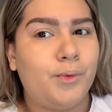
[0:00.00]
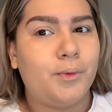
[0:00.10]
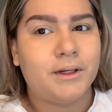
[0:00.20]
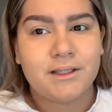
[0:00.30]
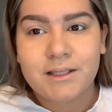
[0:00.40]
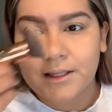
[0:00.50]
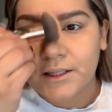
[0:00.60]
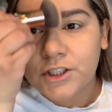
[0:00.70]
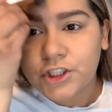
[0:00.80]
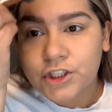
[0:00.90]
what's
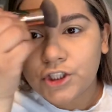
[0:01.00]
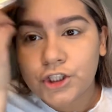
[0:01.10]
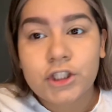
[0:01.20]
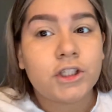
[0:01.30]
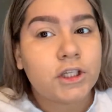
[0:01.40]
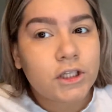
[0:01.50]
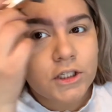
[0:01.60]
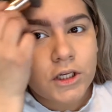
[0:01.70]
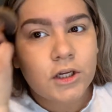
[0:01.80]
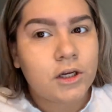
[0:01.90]
this, isn't
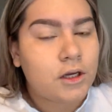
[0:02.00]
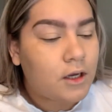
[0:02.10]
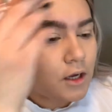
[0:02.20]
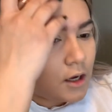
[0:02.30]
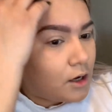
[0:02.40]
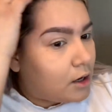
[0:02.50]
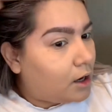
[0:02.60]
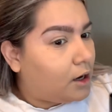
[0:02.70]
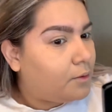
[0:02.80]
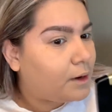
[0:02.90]
it?
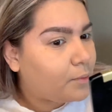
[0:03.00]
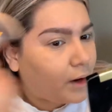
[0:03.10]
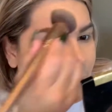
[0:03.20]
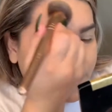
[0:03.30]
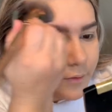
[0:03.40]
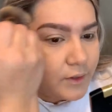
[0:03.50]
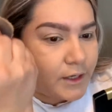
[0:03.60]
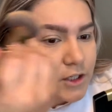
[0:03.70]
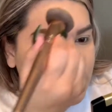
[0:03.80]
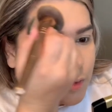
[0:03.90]
I probably would have
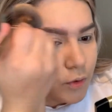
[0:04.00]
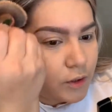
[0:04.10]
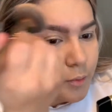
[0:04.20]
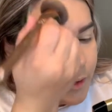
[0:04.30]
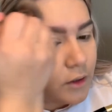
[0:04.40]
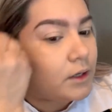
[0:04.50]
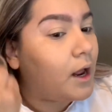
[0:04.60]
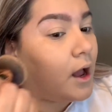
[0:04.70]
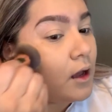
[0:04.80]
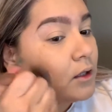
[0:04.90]
like just totally put on a
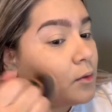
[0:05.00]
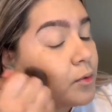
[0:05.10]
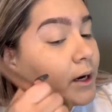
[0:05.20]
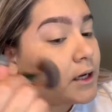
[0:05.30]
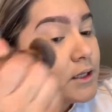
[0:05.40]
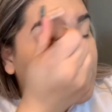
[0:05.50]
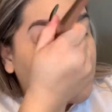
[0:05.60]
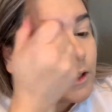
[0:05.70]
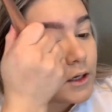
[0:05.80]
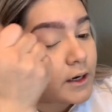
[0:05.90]
hella bright
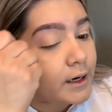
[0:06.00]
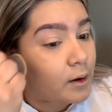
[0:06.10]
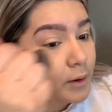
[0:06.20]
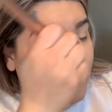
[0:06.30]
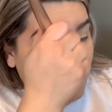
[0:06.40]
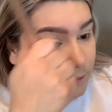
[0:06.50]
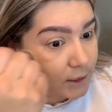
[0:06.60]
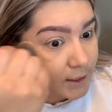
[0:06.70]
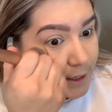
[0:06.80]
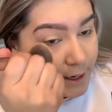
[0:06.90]
concealer and I would have called it
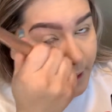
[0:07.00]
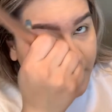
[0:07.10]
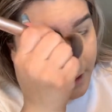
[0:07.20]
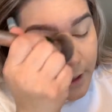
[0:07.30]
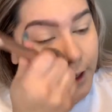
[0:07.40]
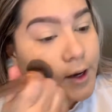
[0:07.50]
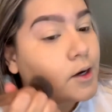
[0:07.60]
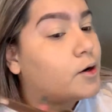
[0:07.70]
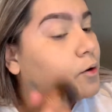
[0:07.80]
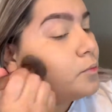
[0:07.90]
a day.
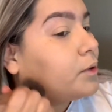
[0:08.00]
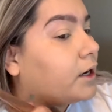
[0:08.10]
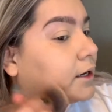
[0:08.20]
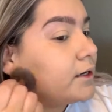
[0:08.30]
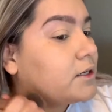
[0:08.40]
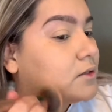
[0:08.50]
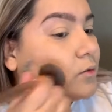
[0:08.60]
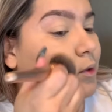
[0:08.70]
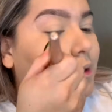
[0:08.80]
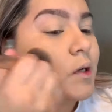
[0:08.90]
But it is
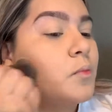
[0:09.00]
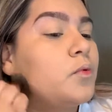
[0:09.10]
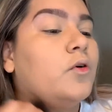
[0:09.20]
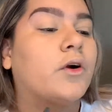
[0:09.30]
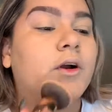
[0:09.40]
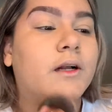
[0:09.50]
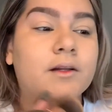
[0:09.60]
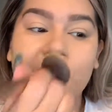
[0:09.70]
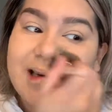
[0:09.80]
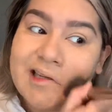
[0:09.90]
really
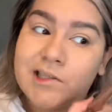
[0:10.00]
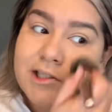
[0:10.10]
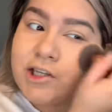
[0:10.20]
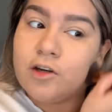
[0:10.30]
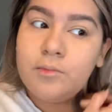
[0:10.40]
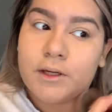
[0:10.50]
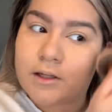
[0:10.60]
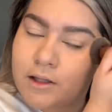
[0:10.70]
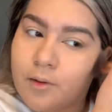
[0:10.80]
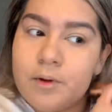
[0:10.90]
important, ladies and
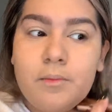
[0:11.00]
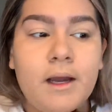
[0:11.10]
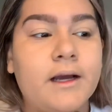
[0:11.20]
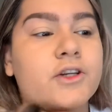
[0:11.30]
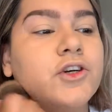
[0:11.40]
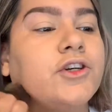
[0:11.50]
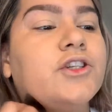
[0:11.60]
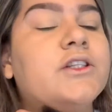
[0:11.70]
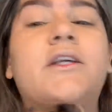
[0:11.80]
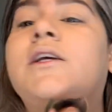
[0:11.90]
gentlemen, that we match our
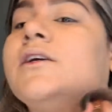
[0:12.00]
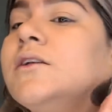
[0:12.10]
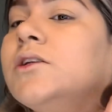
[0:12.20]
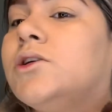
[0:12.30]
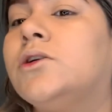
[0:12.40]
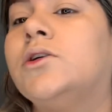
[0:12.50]
skin